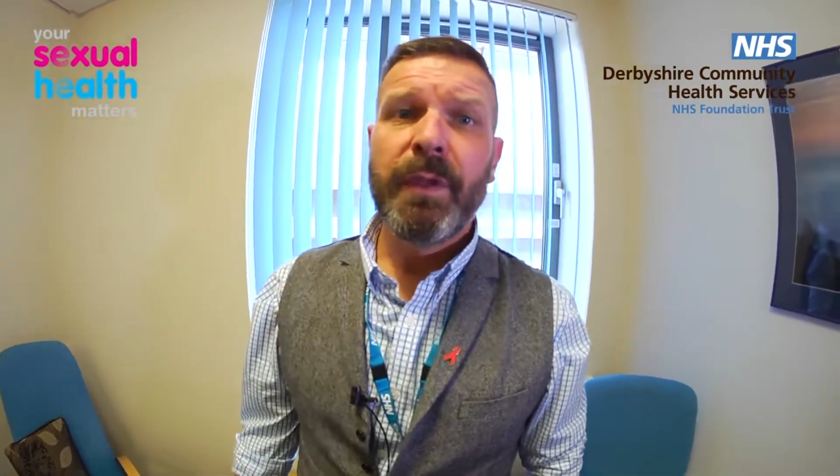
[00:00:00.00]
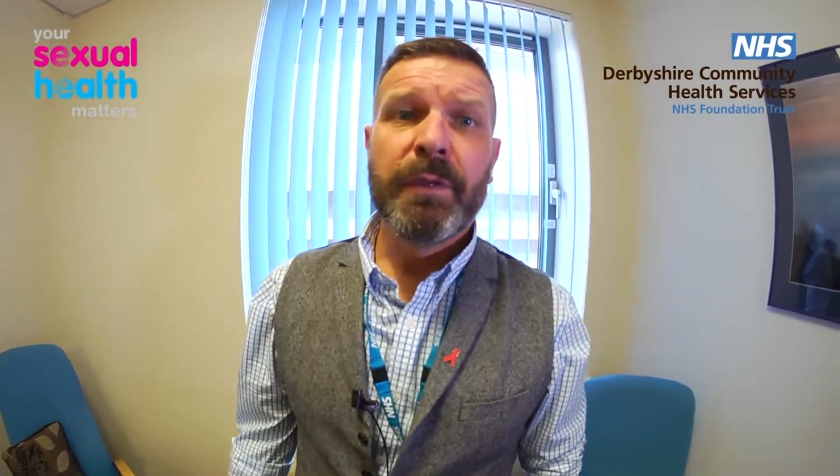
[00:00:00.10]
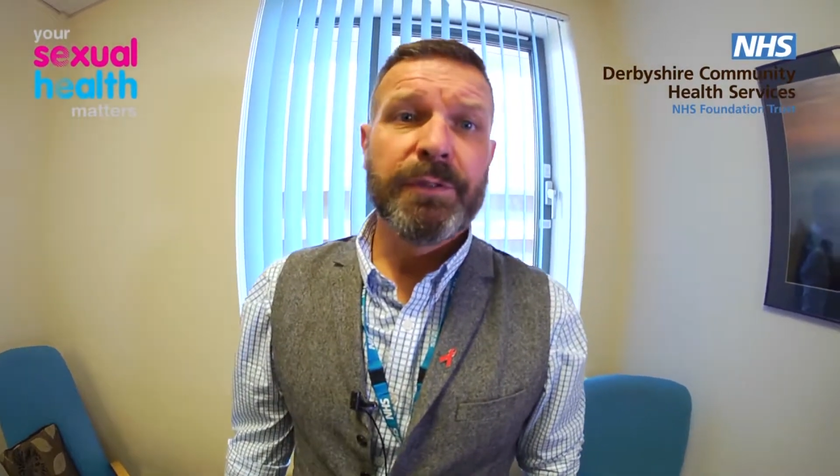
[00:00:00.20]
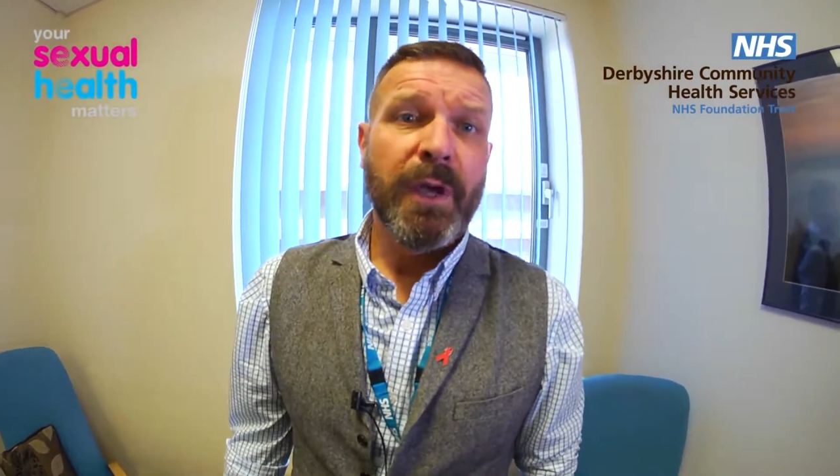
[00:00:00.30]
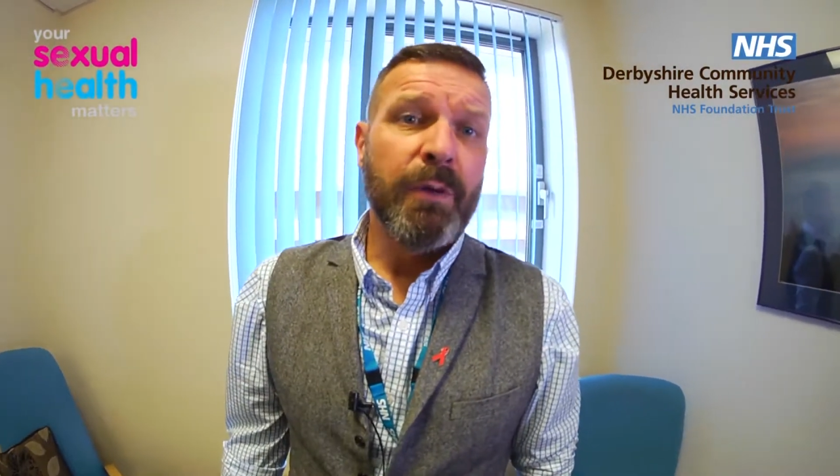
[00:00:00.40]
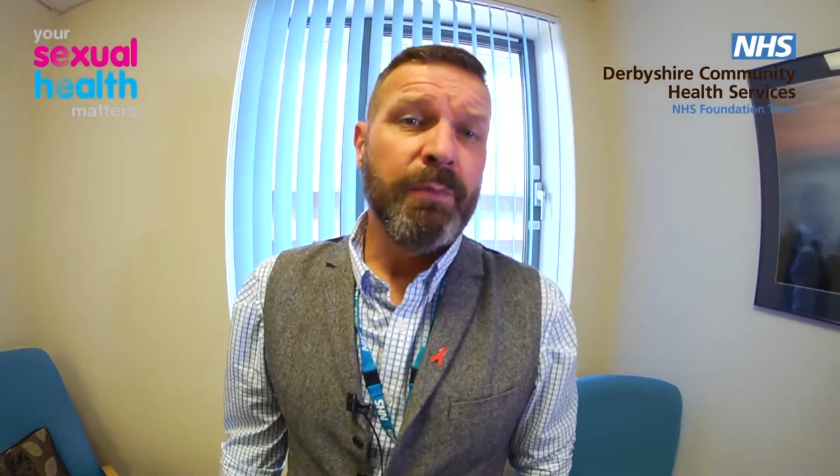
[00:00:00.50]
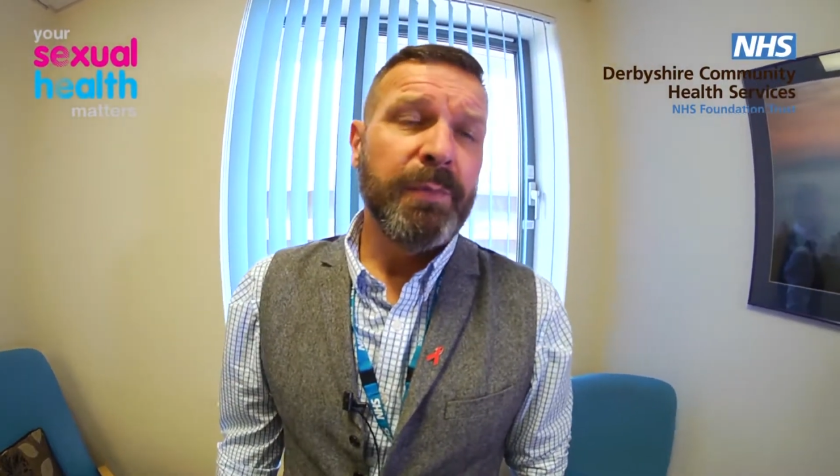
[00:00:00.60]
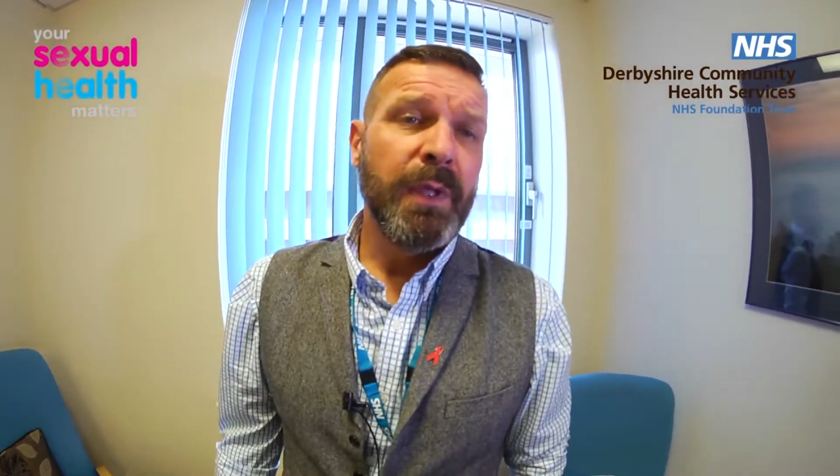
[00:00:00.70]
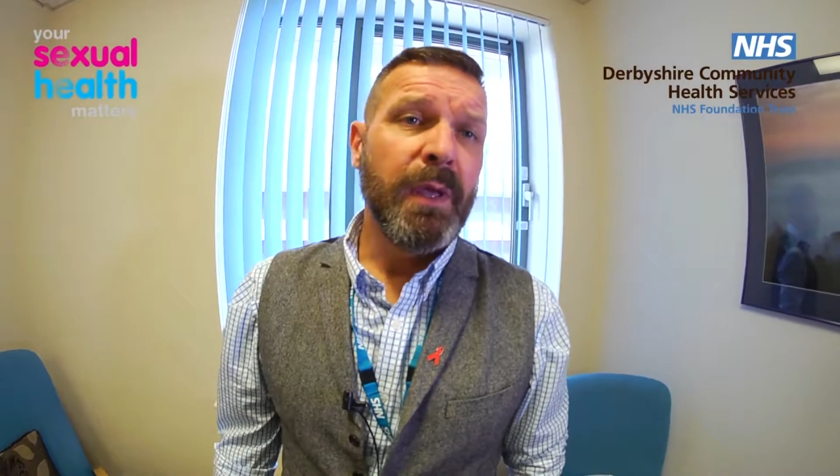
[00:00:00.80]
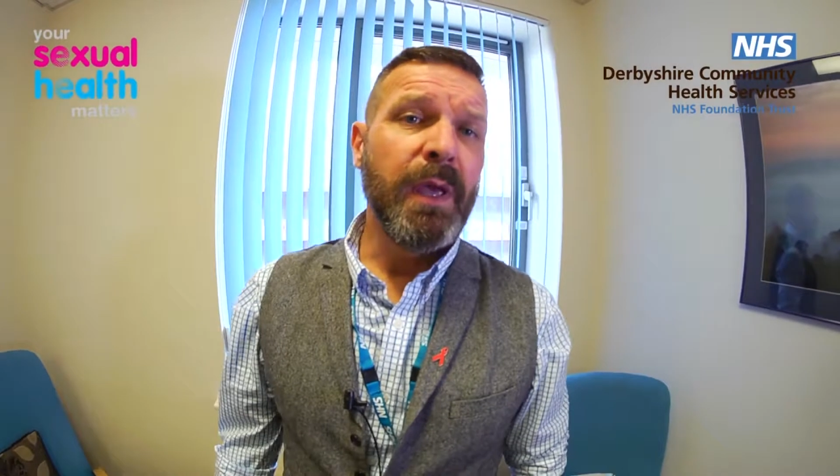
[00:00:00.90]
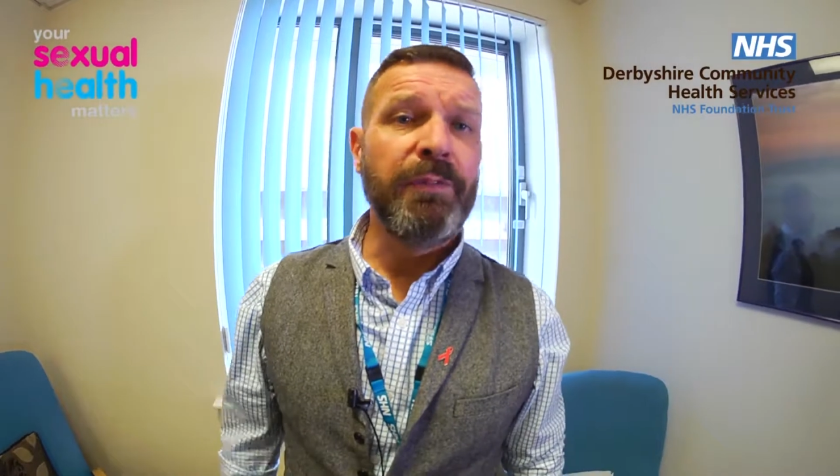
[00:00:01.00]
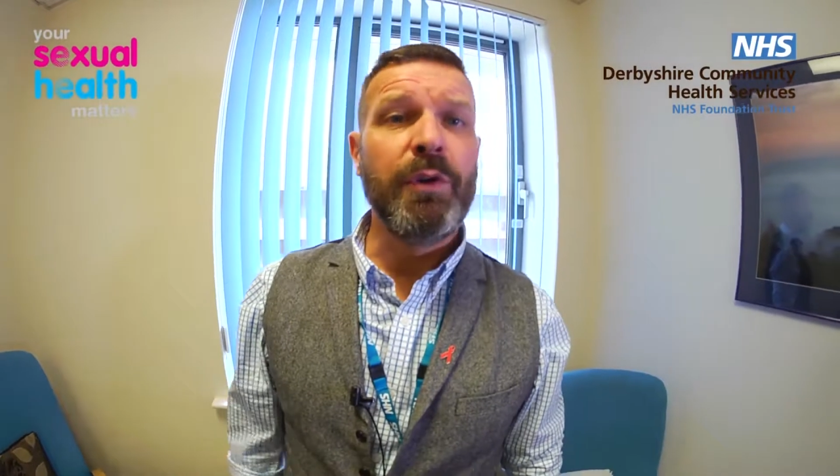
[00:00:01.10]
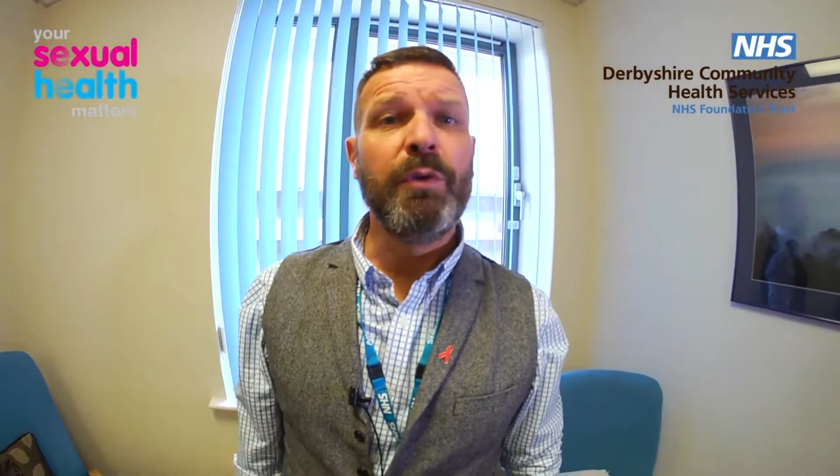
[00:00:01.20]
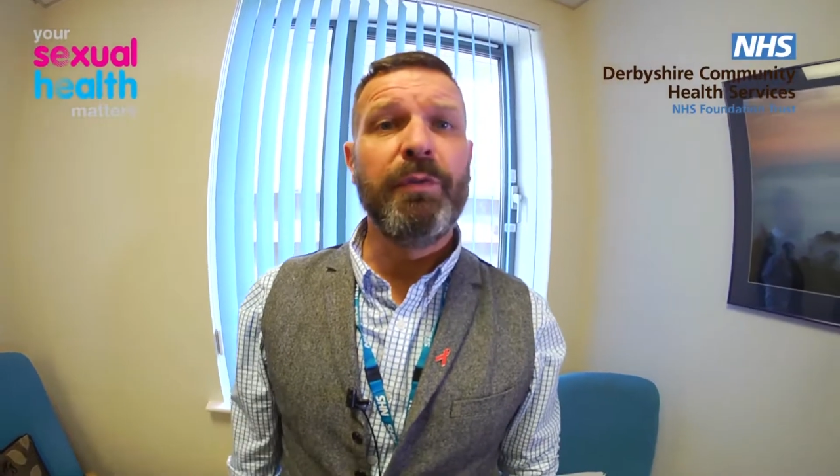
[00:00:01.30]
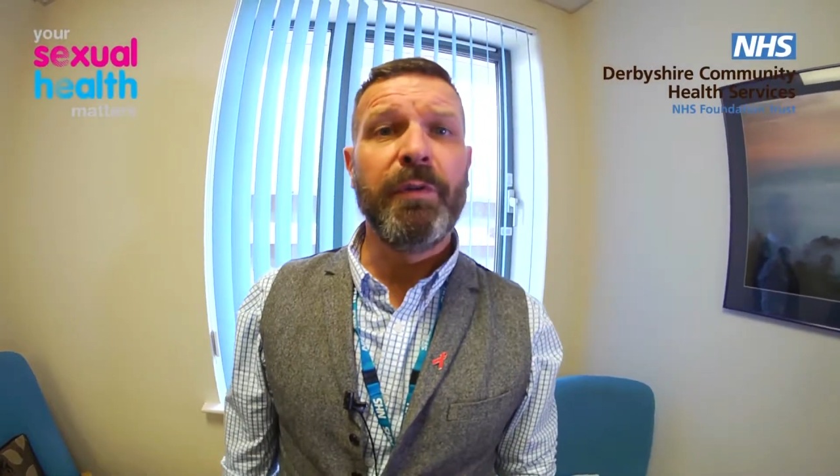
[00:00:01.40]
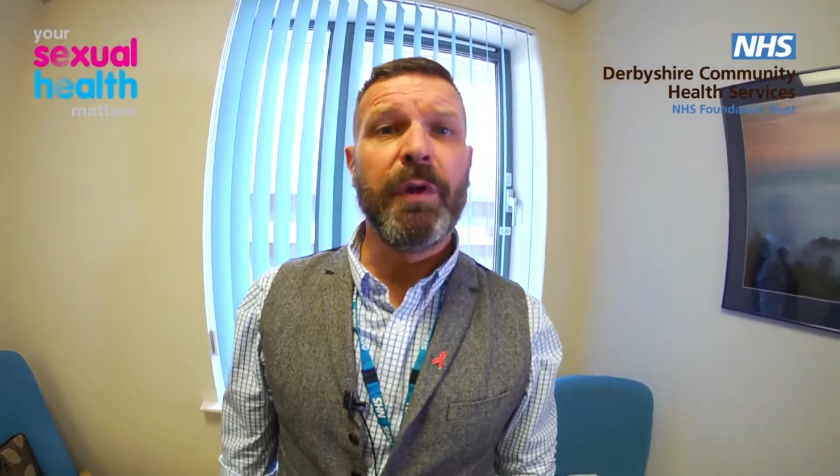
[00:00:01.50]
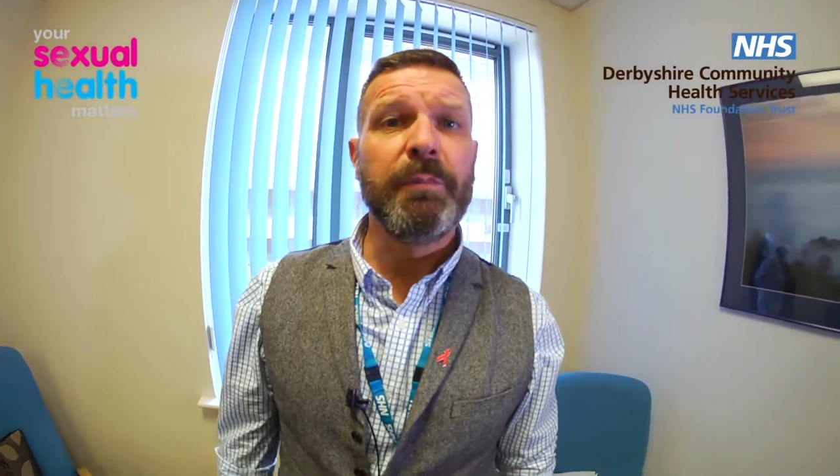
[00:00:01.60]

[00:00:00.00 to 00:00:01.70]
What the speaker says: So, if you've